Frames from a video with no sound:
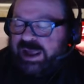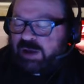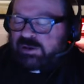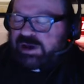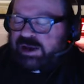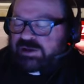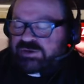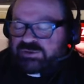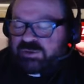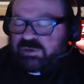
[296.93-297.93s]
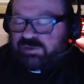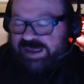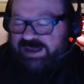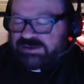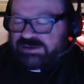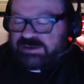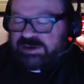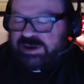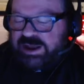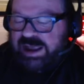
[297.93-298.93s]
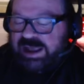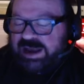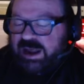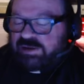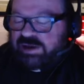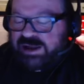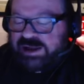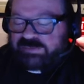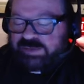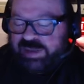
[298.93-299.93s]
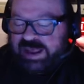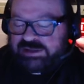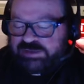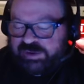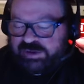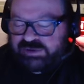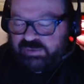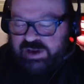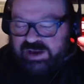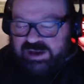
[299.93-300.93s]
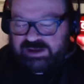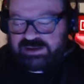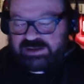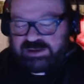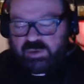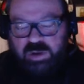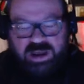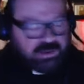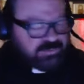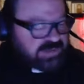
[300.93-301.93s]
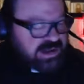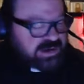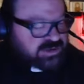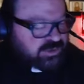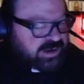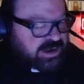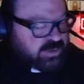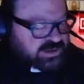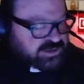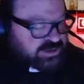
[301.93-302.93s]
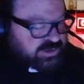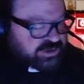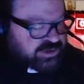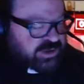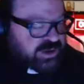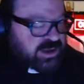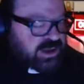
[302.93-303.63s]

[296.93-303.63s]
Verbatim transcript: How can I control that? And how can I keep the bad spirits away? Wow, that is a great question, Richard.